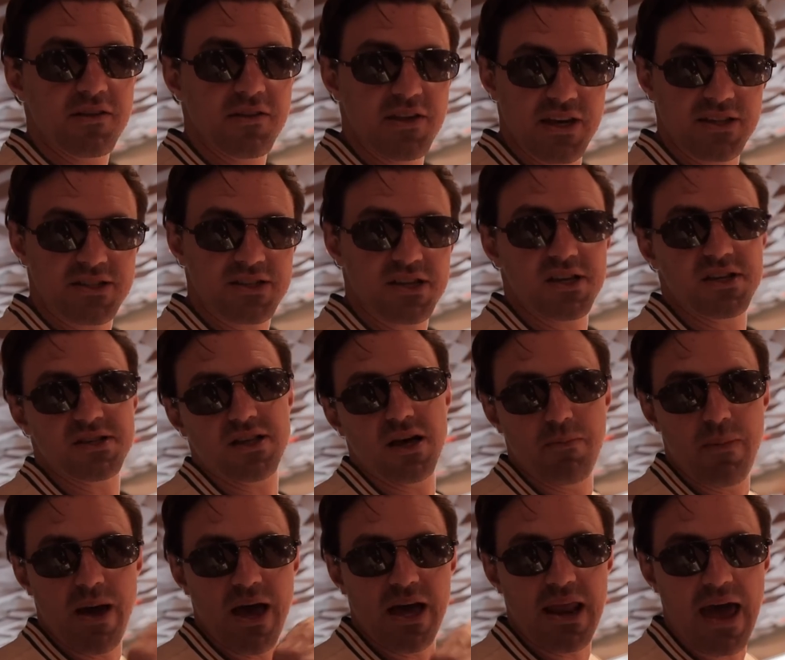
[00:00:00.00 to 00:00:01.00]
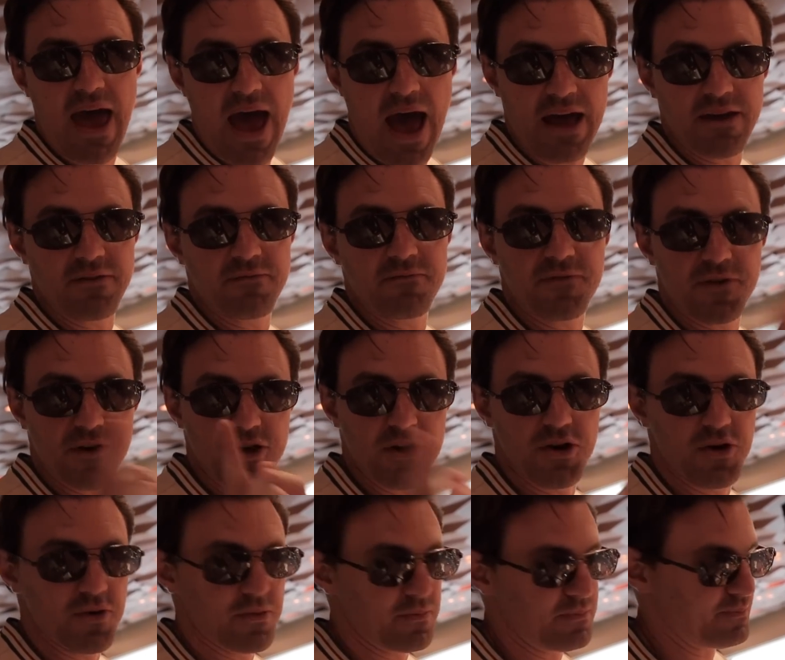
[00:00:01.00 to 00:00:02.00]
this is the Manhattan for
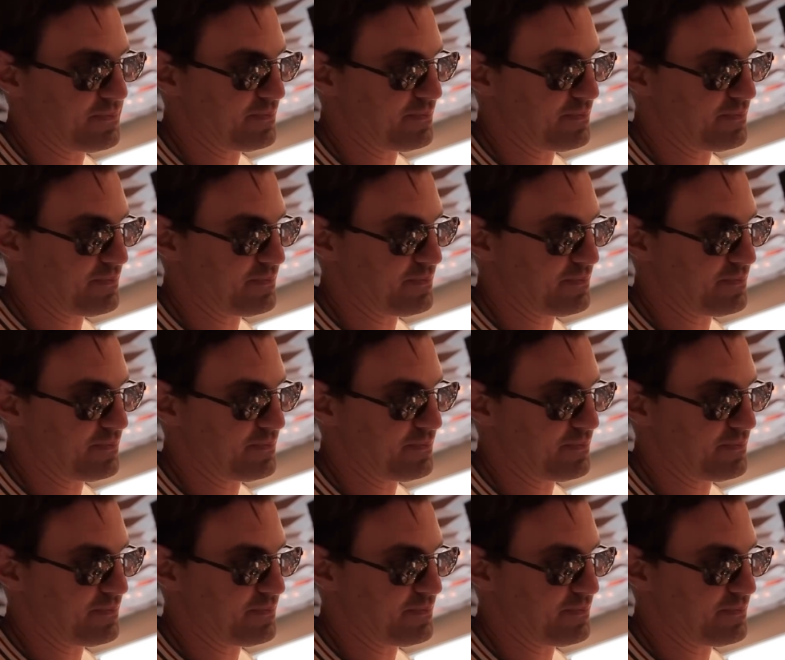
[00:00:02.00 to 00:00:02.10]
you.